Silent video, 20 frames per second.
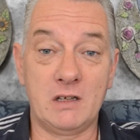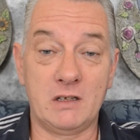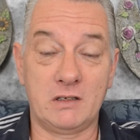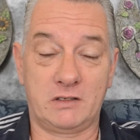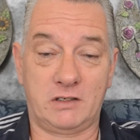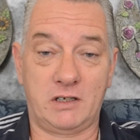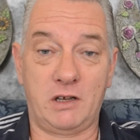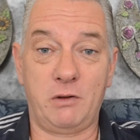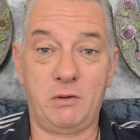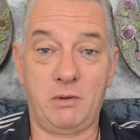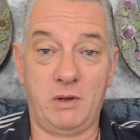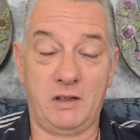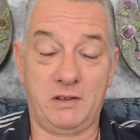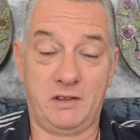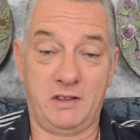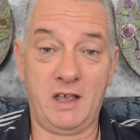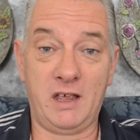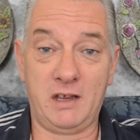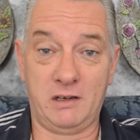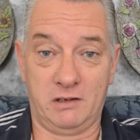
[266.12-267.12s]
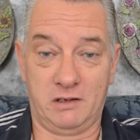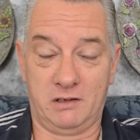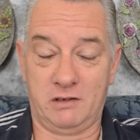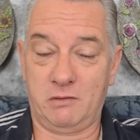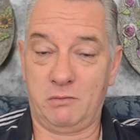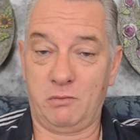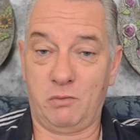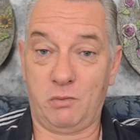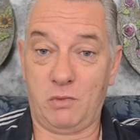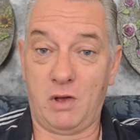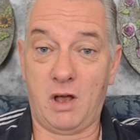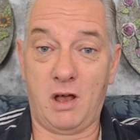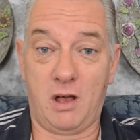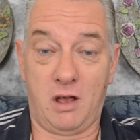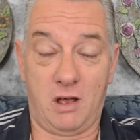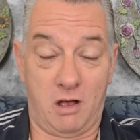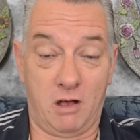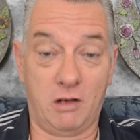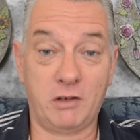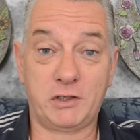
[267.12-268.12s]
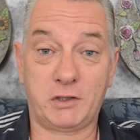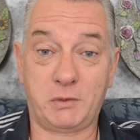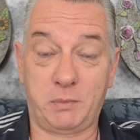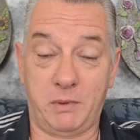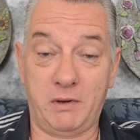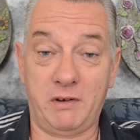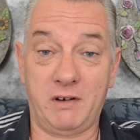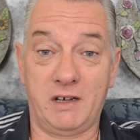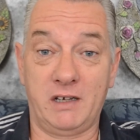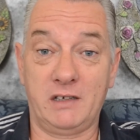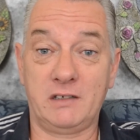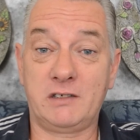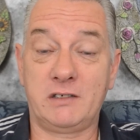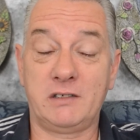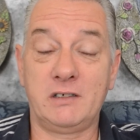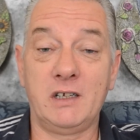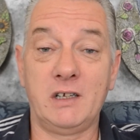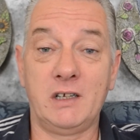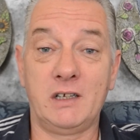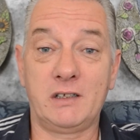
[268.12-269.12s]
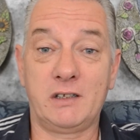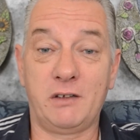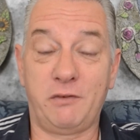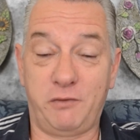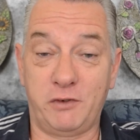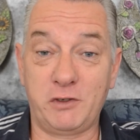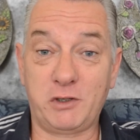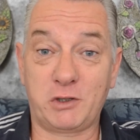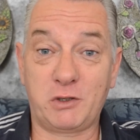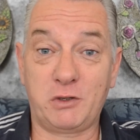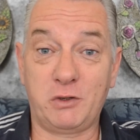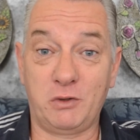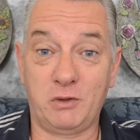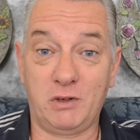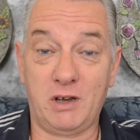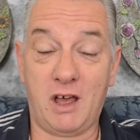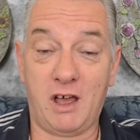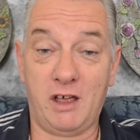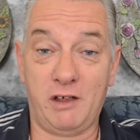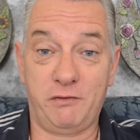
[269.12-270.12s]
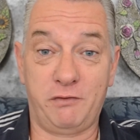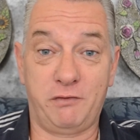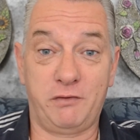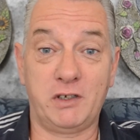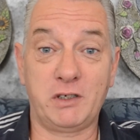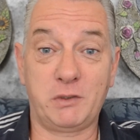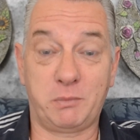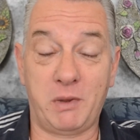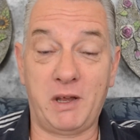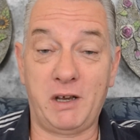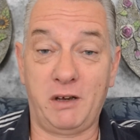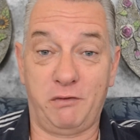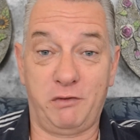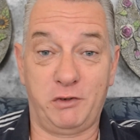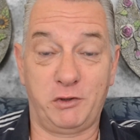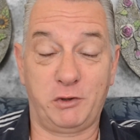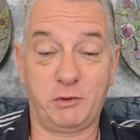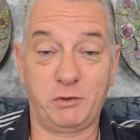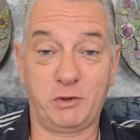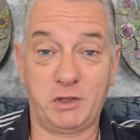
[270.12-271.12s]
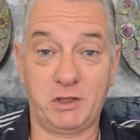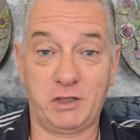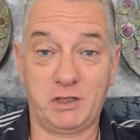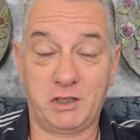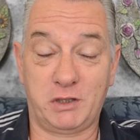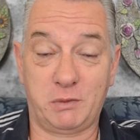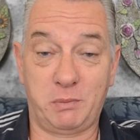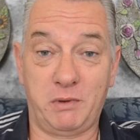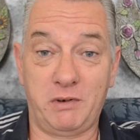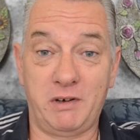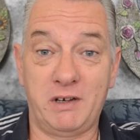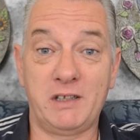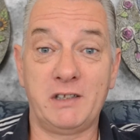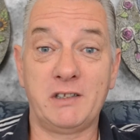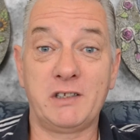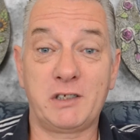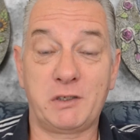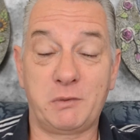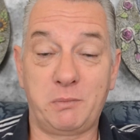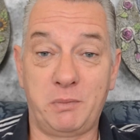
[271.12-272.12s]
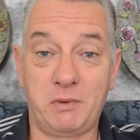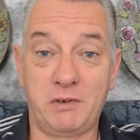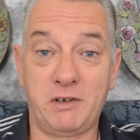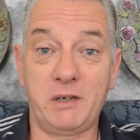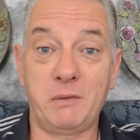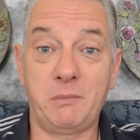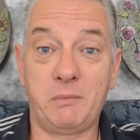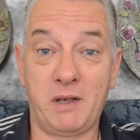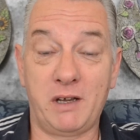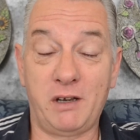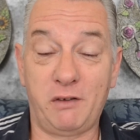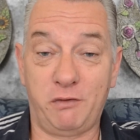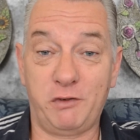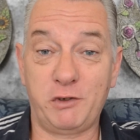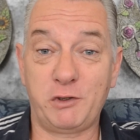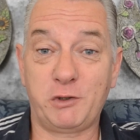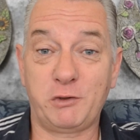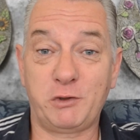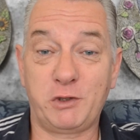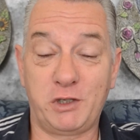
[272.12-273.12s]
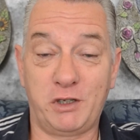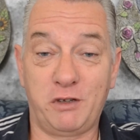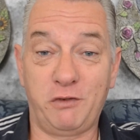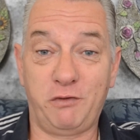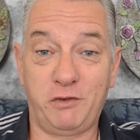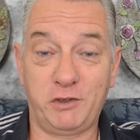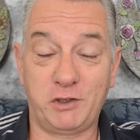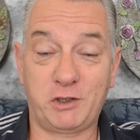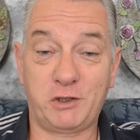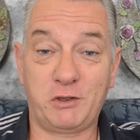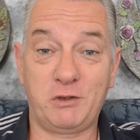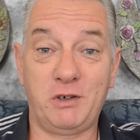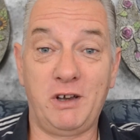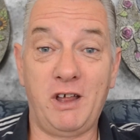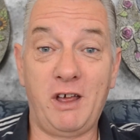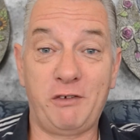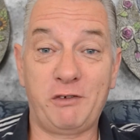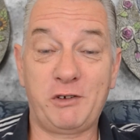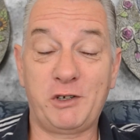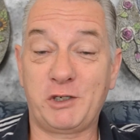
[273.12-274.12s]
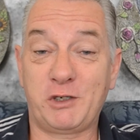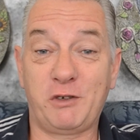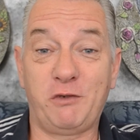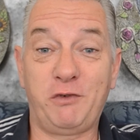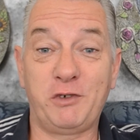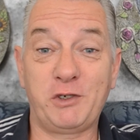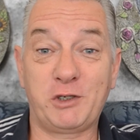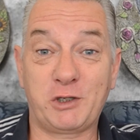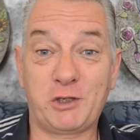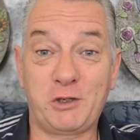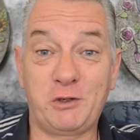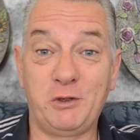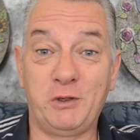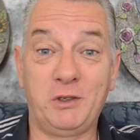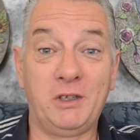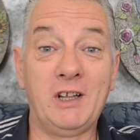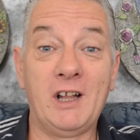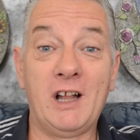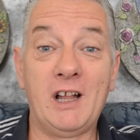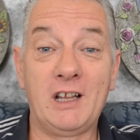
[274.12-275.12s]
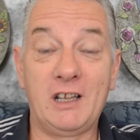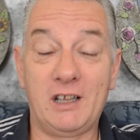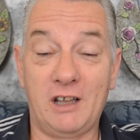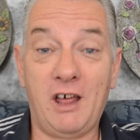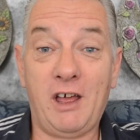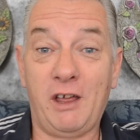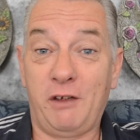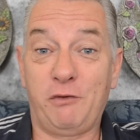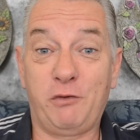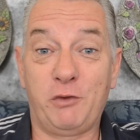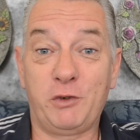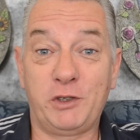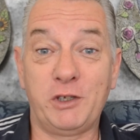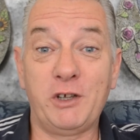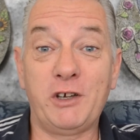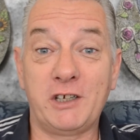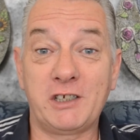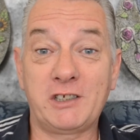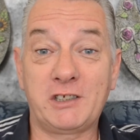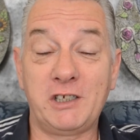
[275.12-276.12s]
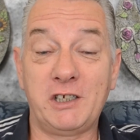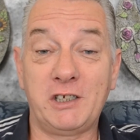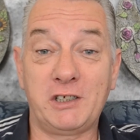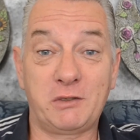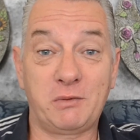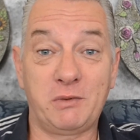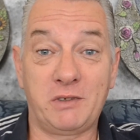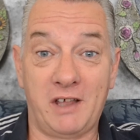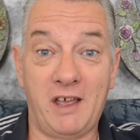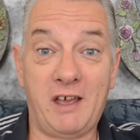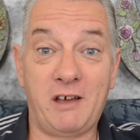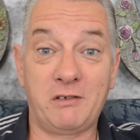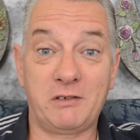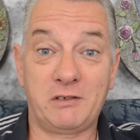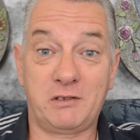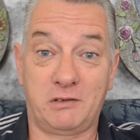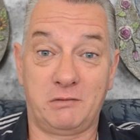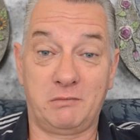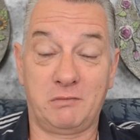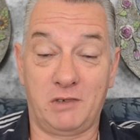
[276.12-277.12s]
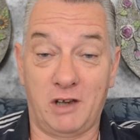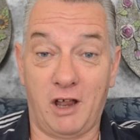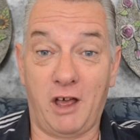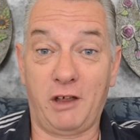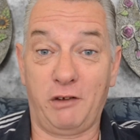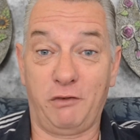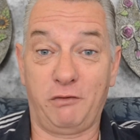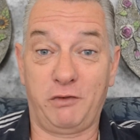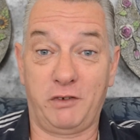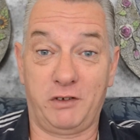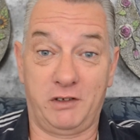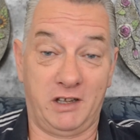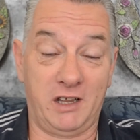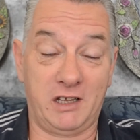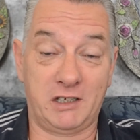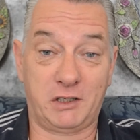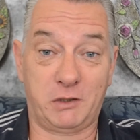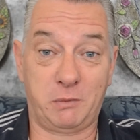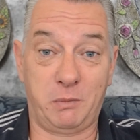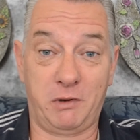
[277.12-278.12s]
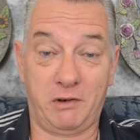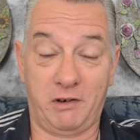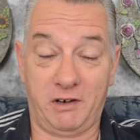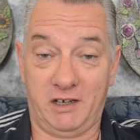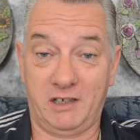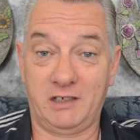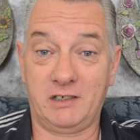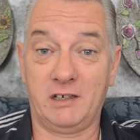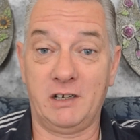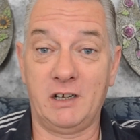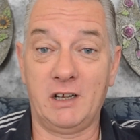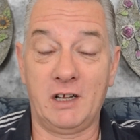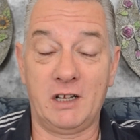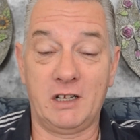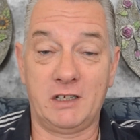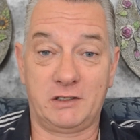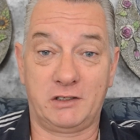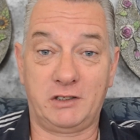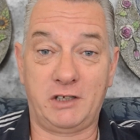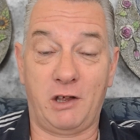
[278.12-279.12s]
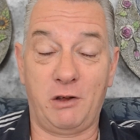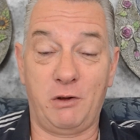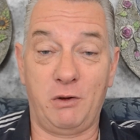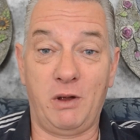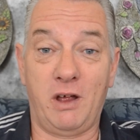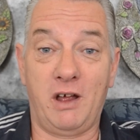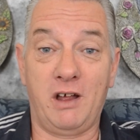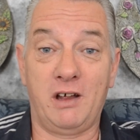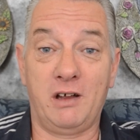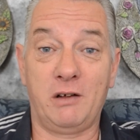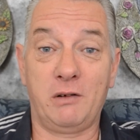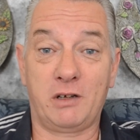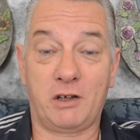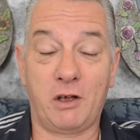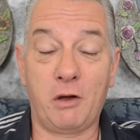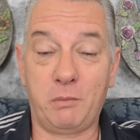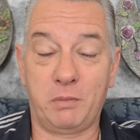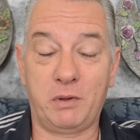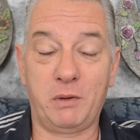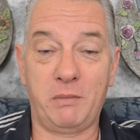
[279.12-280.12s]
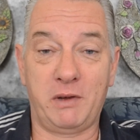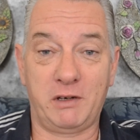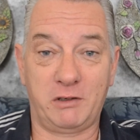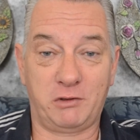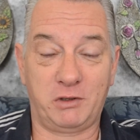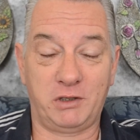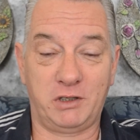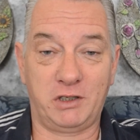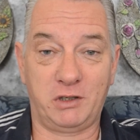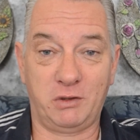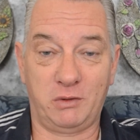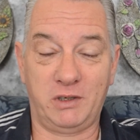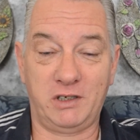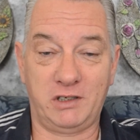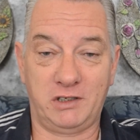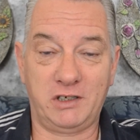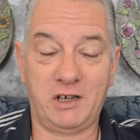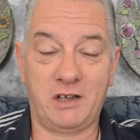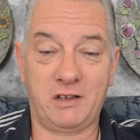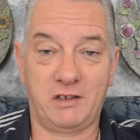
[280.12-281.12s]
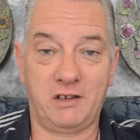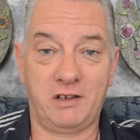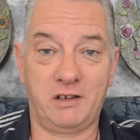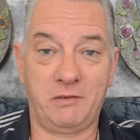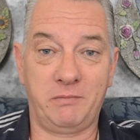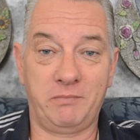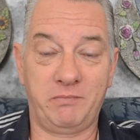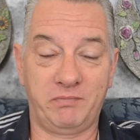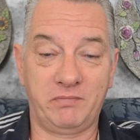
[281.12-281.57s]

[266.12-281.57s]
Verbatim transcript: so, uh, then our, our spirit, the physical life, is beneficial to the spirit, and the spirit beneficial to the physical life, because the physical life would not exist without life and that spirit. So, uh, complementary to each other